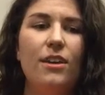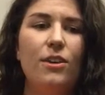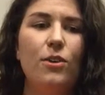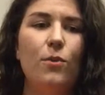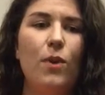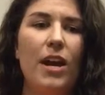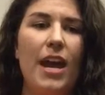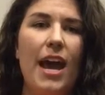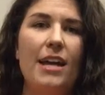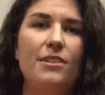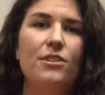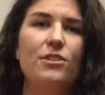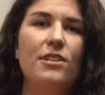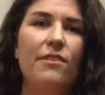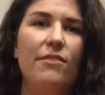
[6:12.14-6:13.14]
you want to
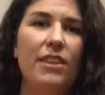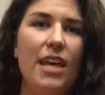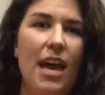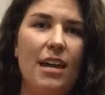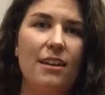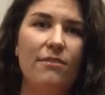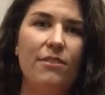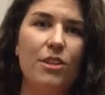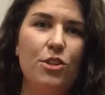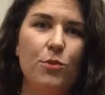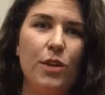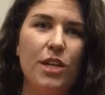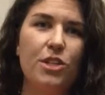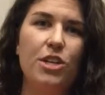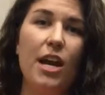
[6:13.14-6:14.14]
ask yourself at the end of each
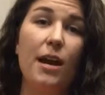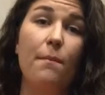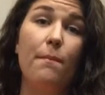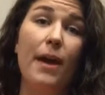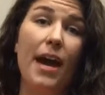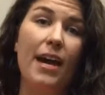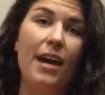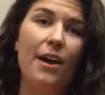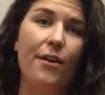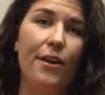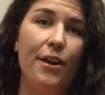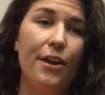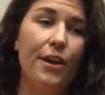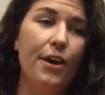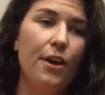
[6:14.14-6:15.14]
week, check back, how
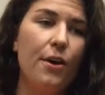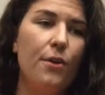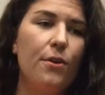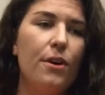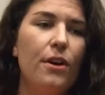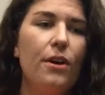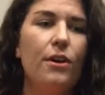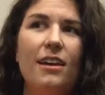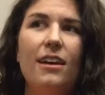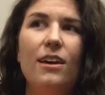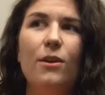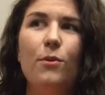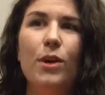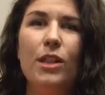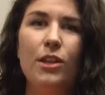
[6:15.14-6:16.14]
did it go?
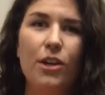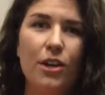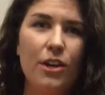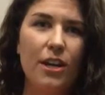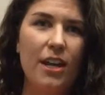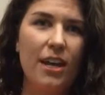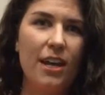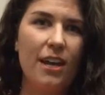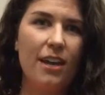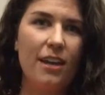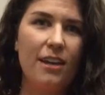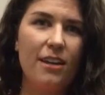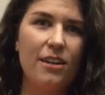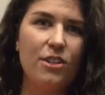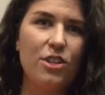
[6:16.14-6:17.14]
We learned
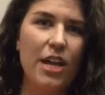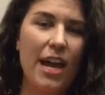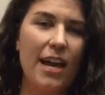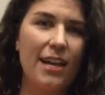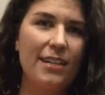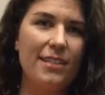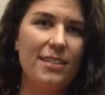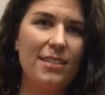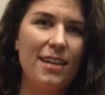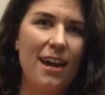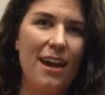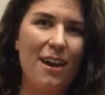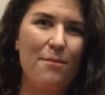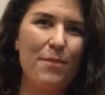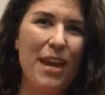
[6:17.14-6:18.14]
in Chad's
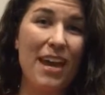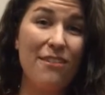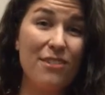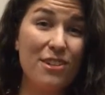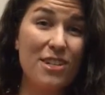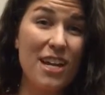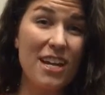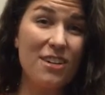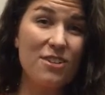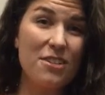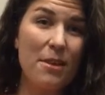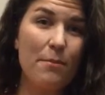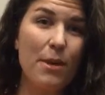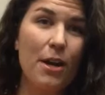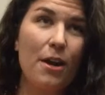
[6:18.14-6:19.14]
behavior change
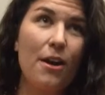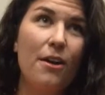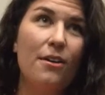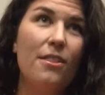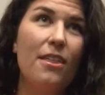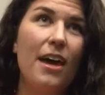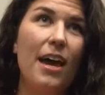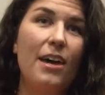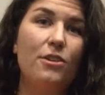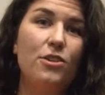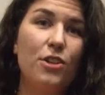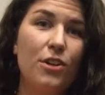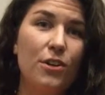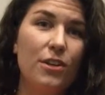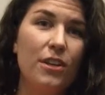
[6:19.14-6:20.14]
seminar that
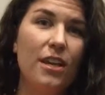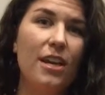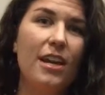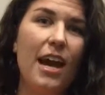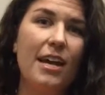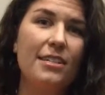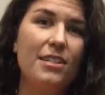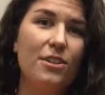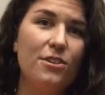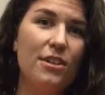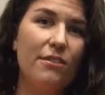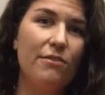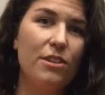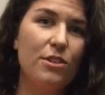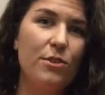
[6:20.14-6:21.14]
journaling, asking
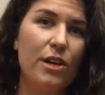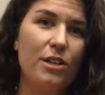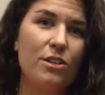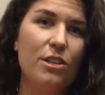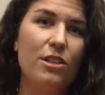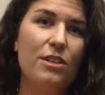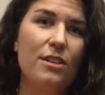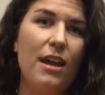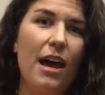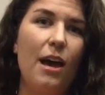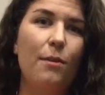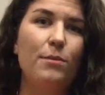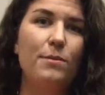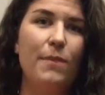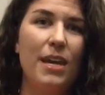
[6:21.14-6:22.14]
yourself these questions,
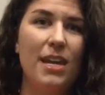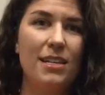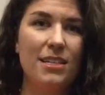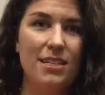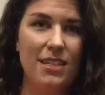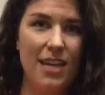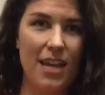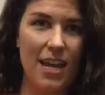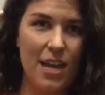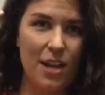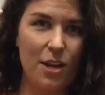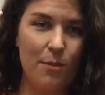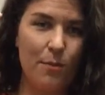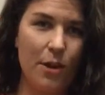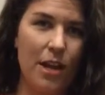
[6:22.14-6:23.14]
helps make it stick in
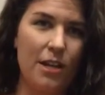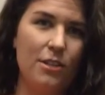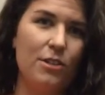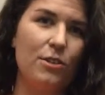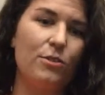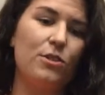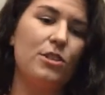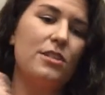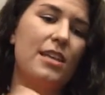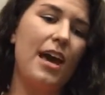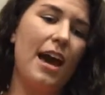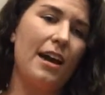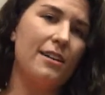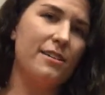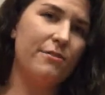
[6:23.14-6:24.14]
your brain. So just the
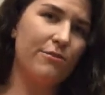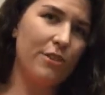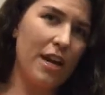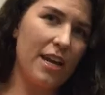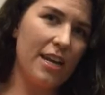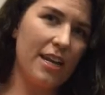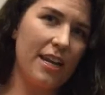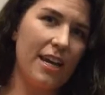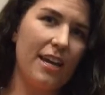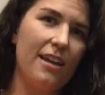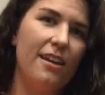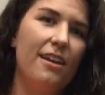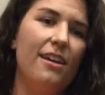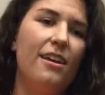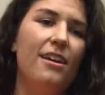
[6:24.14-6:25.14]
act of writing it